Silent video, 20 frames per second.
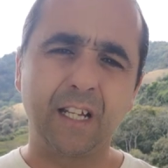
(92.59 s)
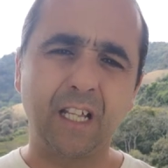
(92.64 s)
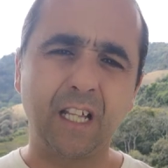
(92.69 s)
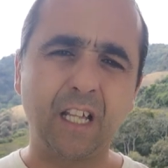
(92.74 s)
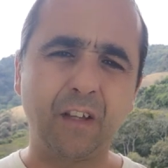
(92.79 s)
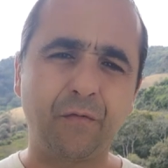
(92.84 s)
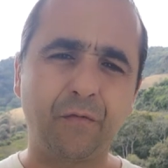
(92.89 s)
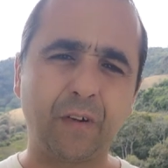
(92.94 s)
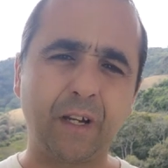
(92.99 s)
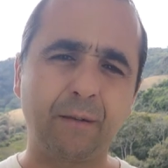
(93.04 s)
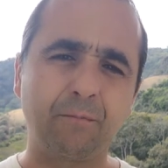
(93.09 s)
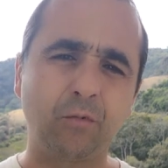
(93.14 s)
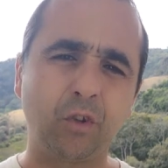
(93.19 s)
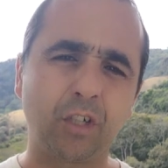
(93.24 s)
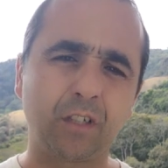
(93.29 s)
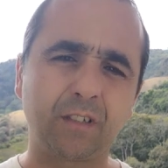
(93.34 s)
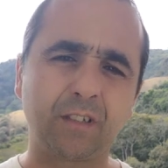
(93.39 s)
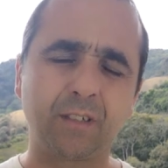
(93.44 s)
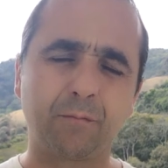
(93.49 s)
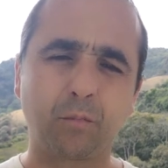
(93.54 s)
If I'm
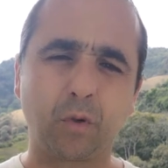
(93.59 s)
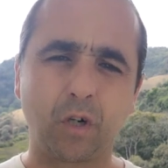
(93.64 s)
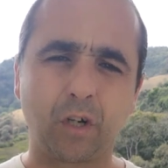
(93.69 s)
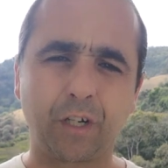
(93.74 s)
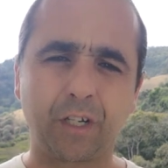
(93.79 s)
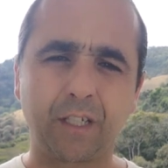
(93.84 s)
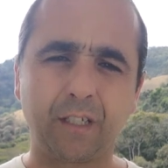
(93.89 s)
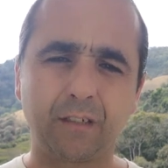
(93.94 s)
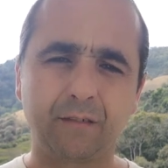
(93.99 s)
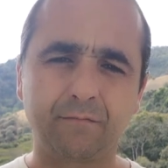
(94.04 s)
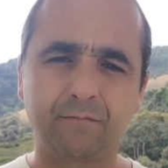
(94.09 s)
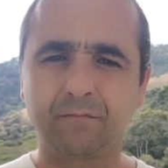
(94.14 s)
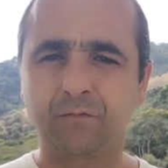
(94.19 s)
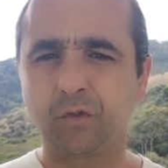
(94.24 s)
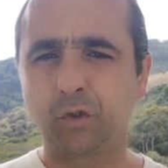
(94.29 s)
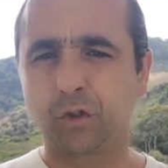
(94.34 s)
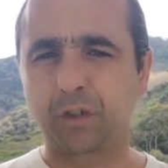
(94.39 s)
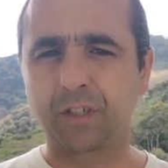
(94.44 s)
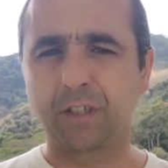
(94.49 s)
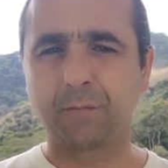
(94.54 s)
not the body,
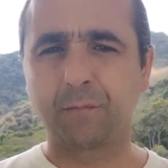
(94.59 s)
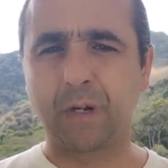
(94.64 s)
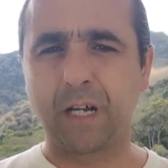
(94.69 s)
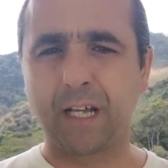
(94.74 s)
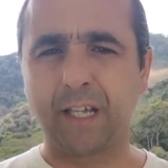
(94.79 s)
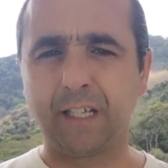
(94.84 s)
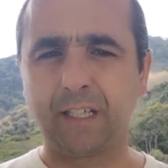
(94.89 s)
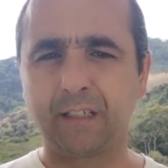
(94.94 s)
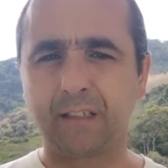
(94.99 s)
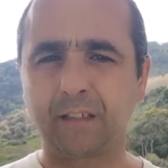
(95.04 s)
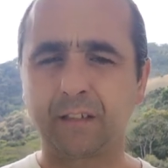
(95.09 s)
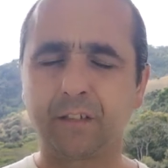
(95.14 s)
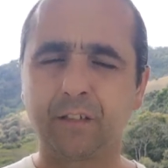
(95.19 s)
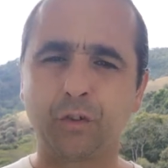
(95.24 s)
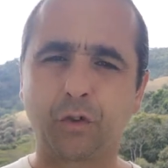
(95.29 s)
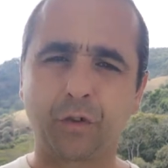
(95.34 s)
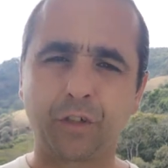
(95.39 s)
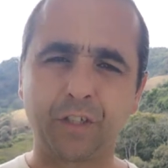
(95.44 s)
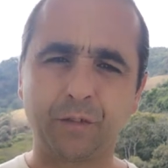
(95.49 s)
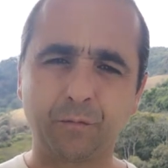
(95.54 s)
nor the mind,
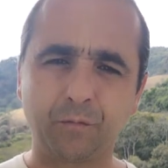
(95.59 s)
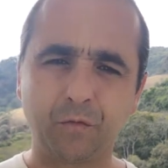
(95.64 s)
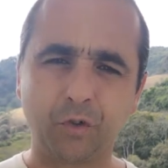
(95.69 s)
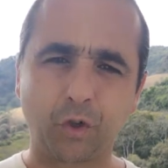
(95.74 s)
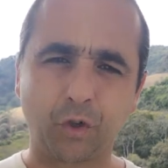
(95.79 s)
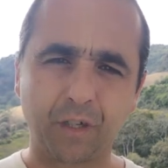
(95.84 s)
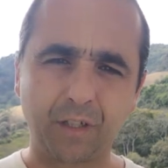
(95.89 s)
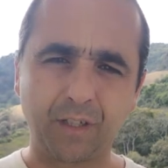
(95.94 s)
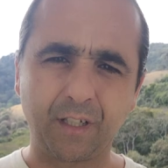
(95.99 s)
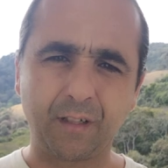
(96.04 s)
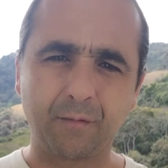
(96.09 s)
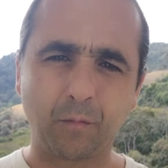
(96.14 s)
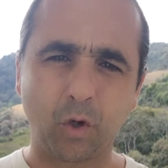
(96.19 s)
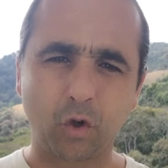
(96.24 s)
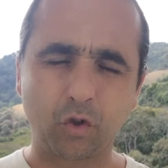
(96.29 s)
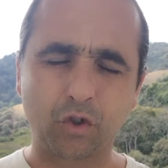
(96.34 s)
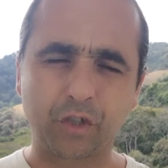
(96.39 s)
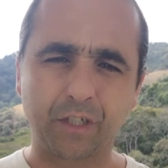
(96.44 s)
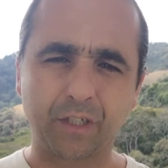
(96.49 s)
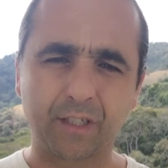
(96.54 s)
nor in the
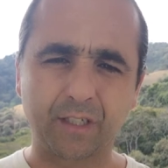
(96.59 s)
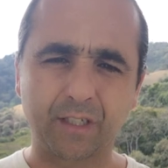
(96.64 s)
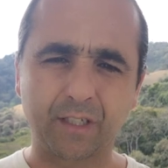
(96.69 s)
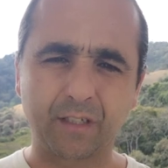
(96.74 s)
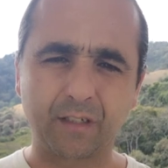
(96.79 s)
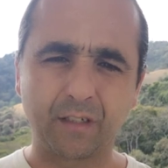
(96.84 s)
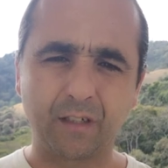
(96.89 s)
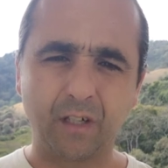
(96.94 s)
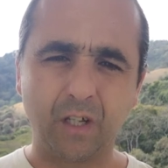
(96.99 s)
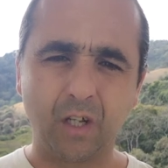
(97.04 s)
emotions,